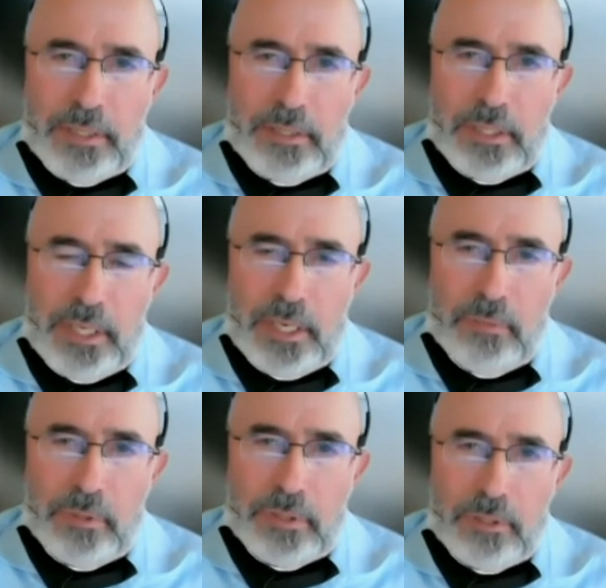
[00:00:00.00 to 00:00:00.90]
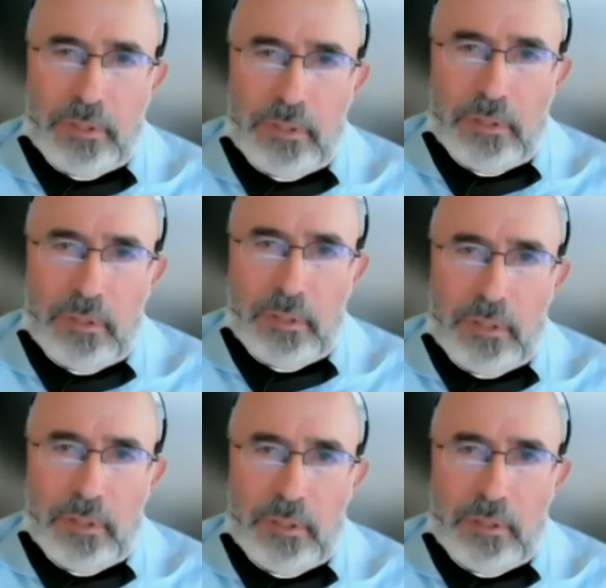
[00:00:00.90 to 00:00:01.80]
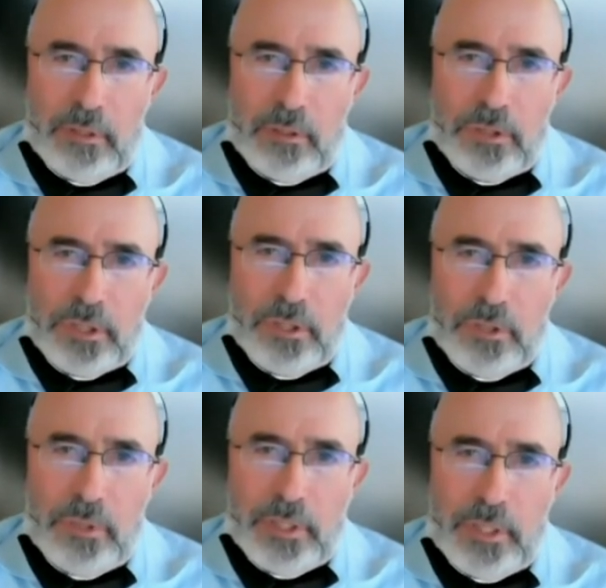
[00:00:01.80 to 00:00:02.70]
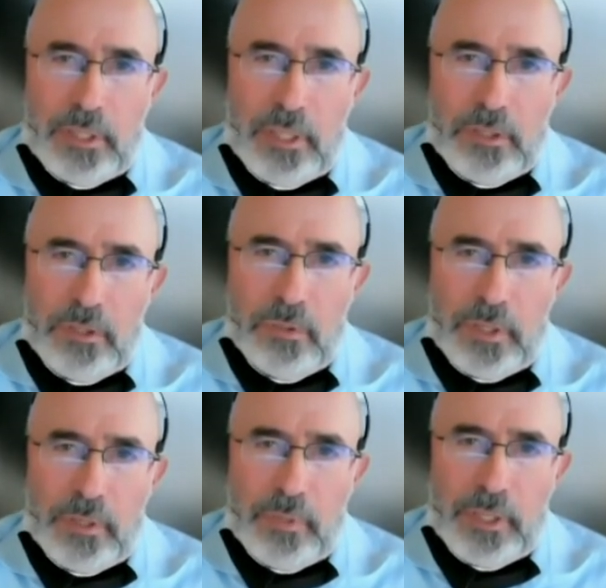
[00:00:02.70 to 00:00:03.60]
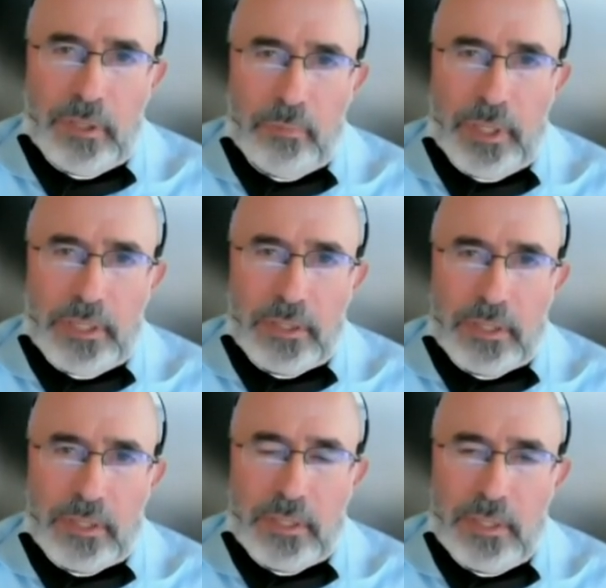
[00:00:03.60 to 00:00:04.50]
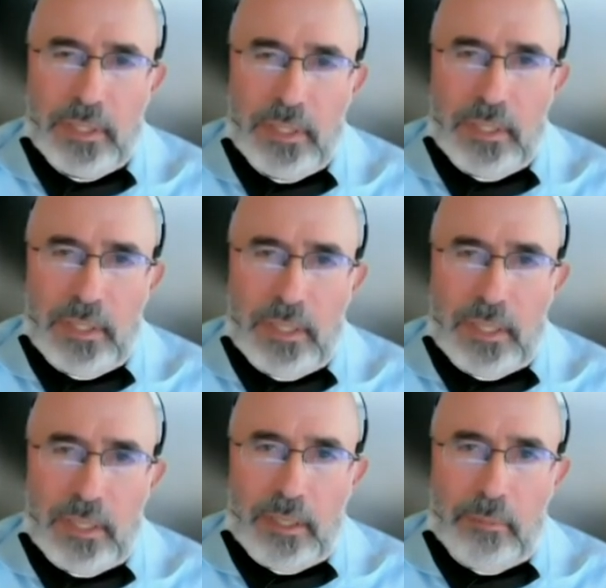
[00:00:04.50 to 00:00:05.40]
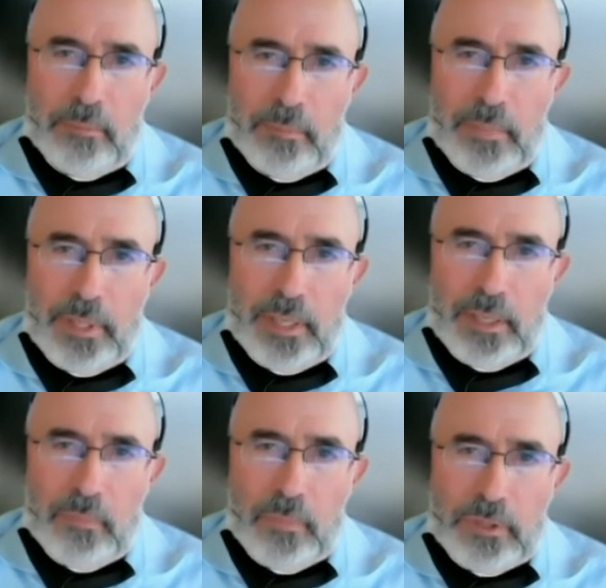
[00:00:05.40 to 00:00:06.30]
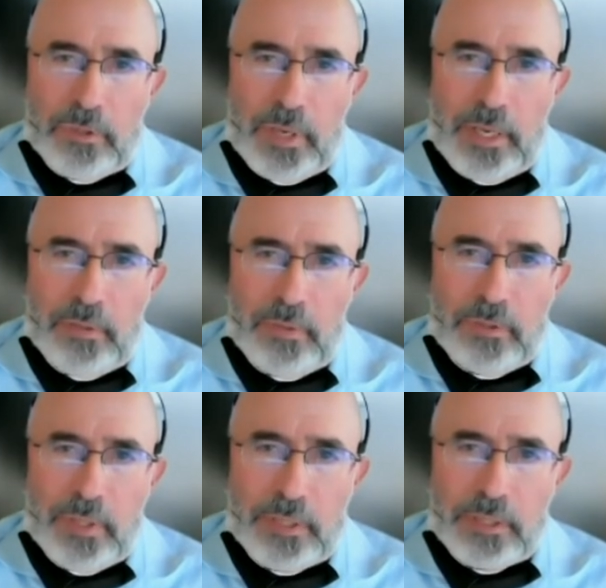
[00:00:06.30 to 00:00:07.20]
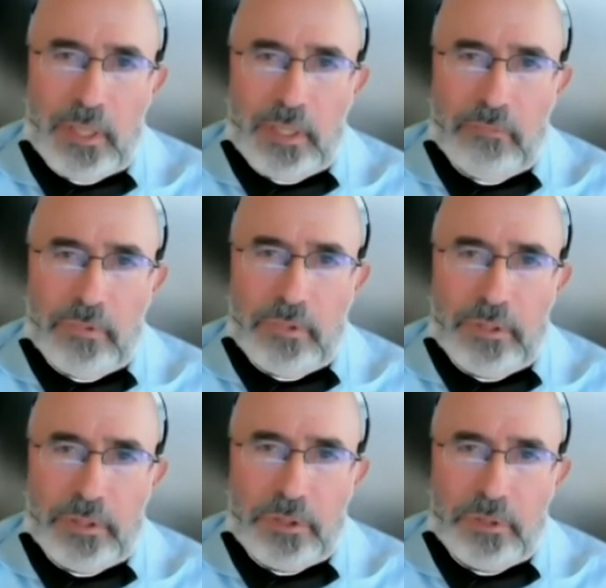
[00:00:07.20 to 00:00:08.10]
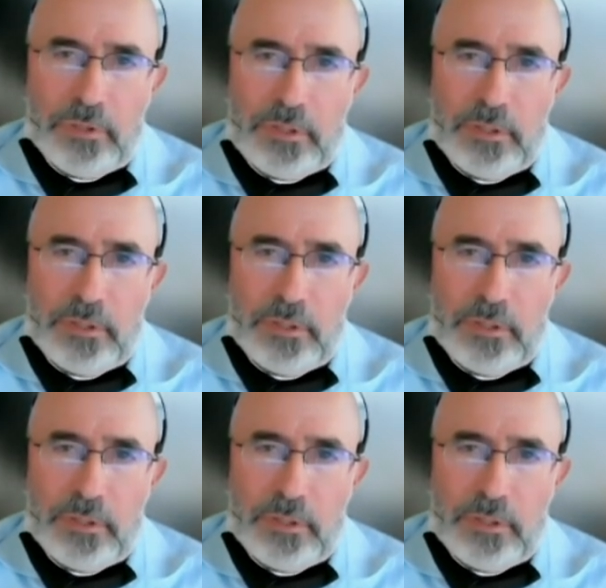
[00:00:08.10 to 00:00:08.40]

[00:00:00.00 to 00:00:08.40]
today with the nursing union, and I do on a regular basis. And we try to address all of their issues.